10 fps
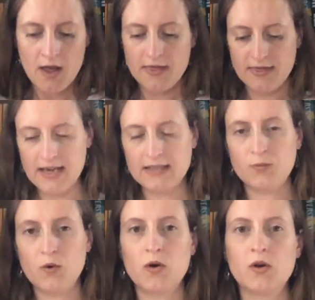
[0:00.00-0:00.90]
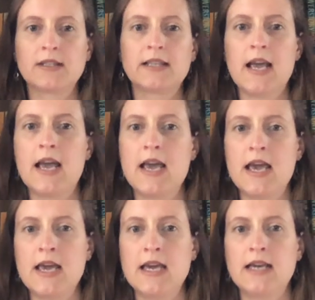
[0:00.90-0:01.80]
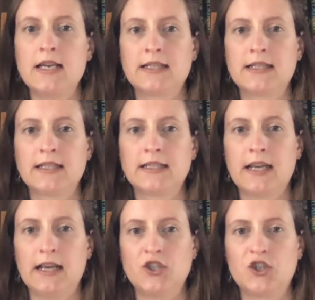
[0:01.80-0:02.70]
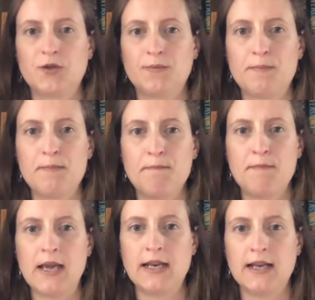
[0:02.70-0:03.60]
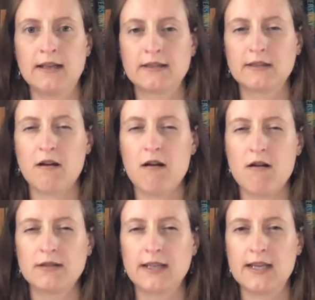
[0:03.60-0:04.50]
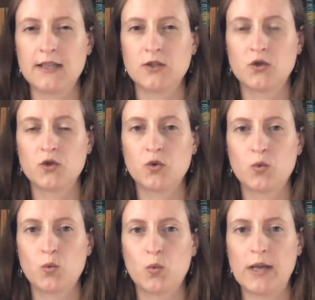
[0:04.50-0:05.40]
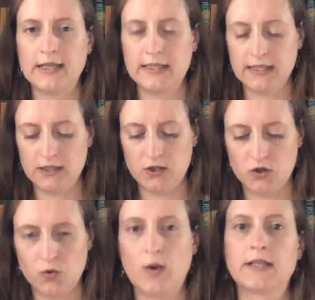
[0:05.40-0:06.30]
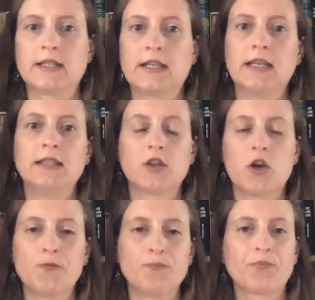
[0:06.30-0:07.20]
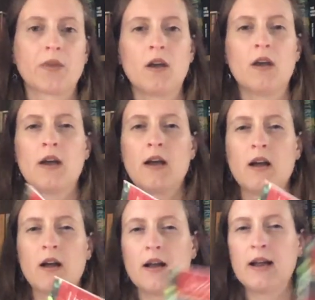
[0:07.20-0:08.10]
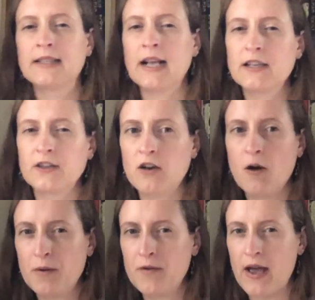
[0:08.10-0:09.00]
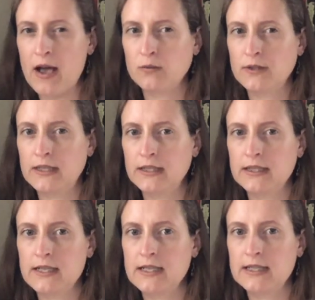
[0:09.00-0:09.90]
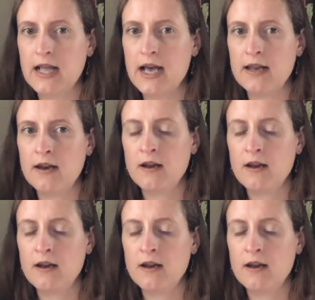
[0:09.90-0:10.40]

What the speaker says: This was a Stitch Mania start in 2020. So it's had a couple of outings since then.